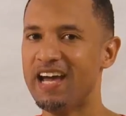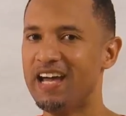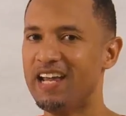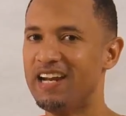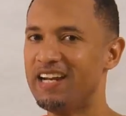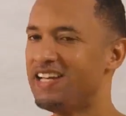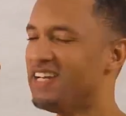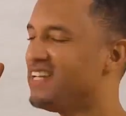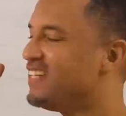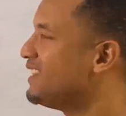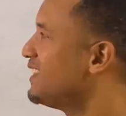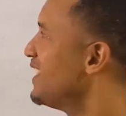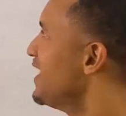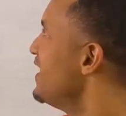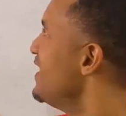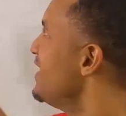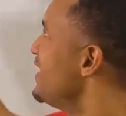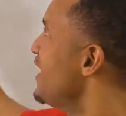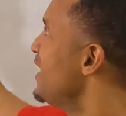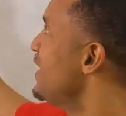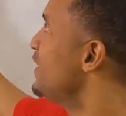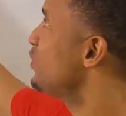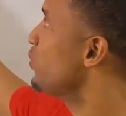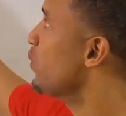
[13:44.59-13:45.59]
Ladies and
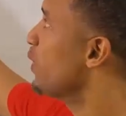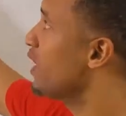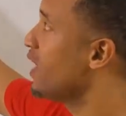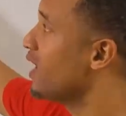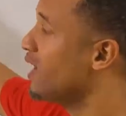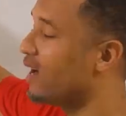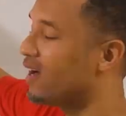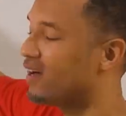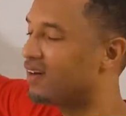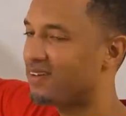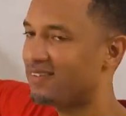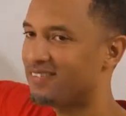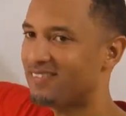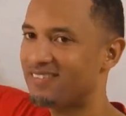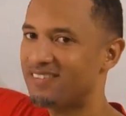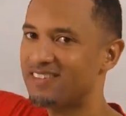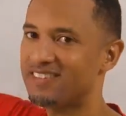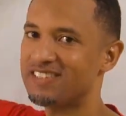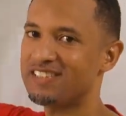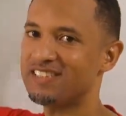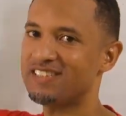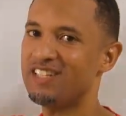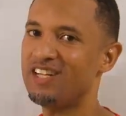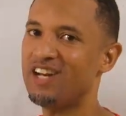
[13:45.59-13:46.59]
gents, we're
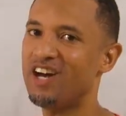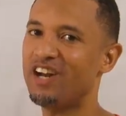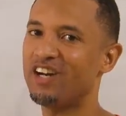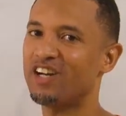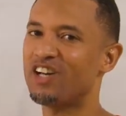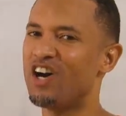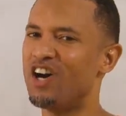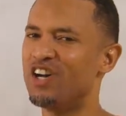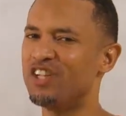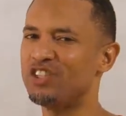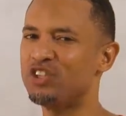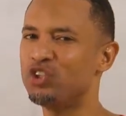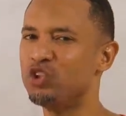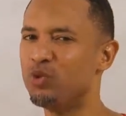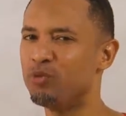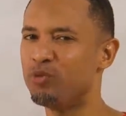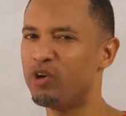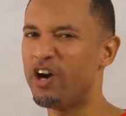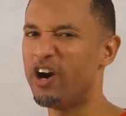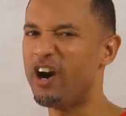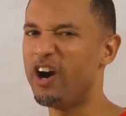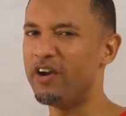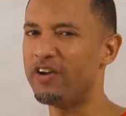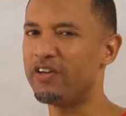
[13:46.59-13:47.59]
still on
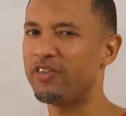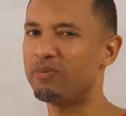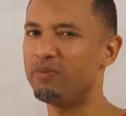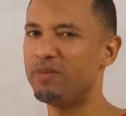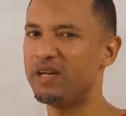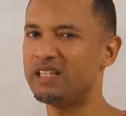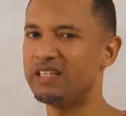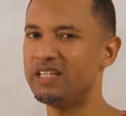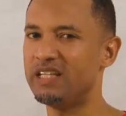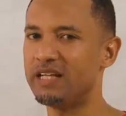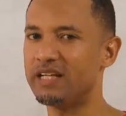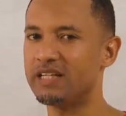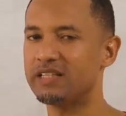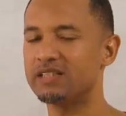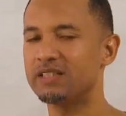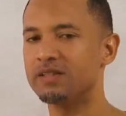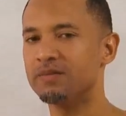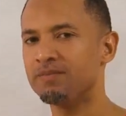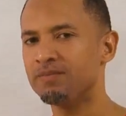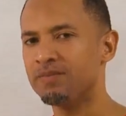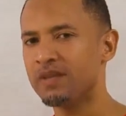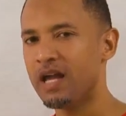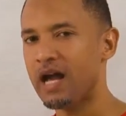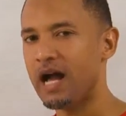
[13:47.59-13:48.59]
consumer arithmetics.
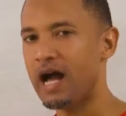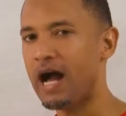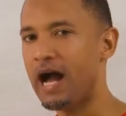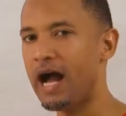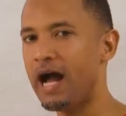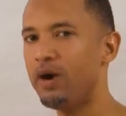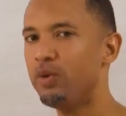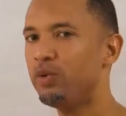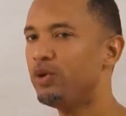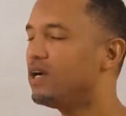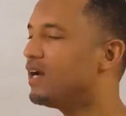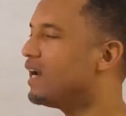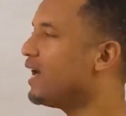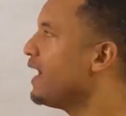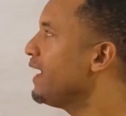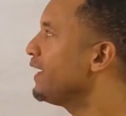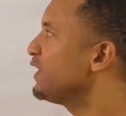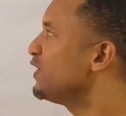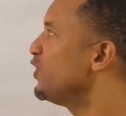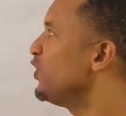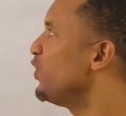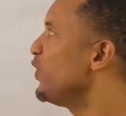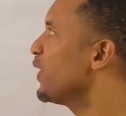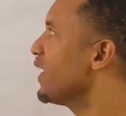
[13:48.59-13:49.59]
I would
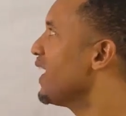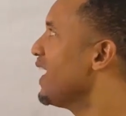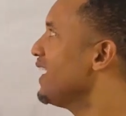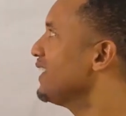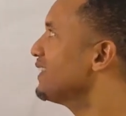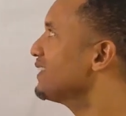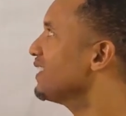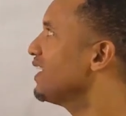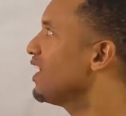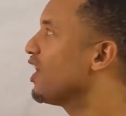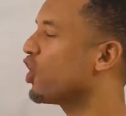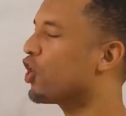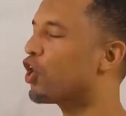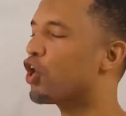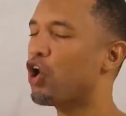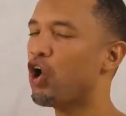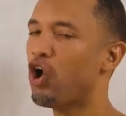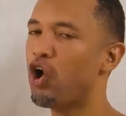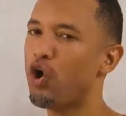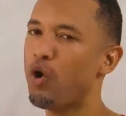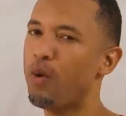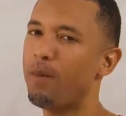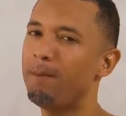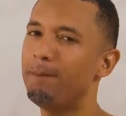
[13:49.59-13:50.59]
like to look at
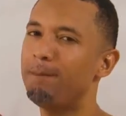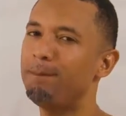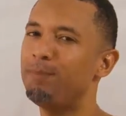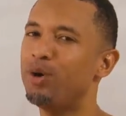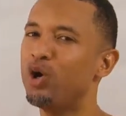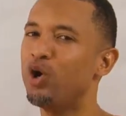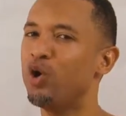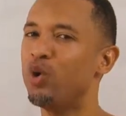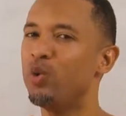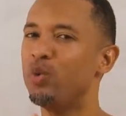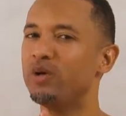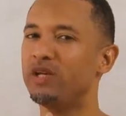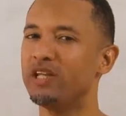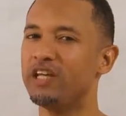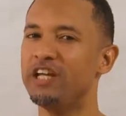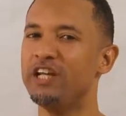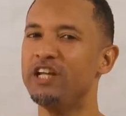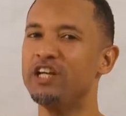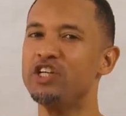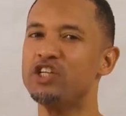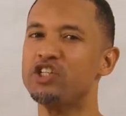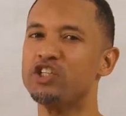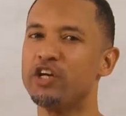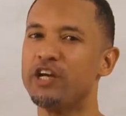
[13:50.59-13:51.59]
compound
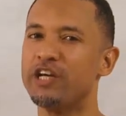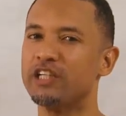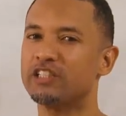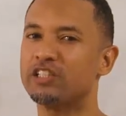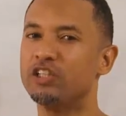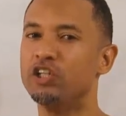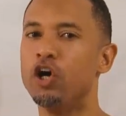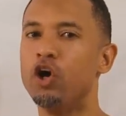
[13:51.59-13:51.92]
interest.